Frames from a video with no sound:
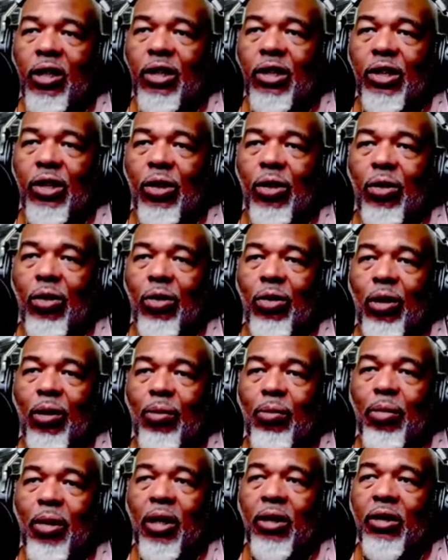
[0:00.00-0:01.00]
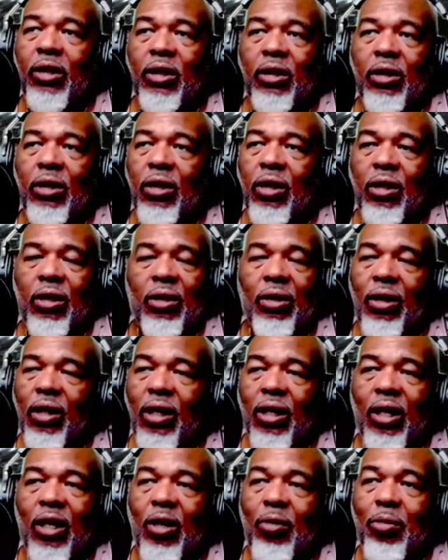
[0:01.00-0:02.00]
So I'm about to...
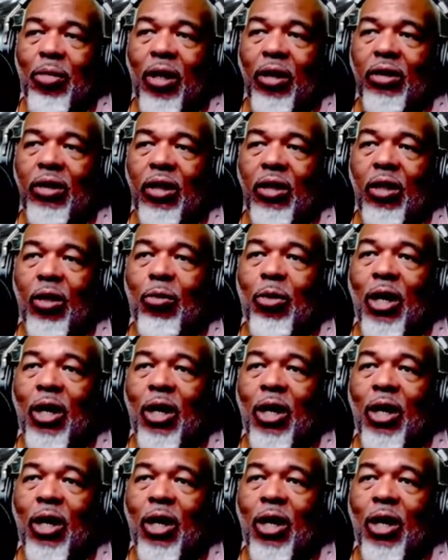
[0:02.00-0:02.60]
About to,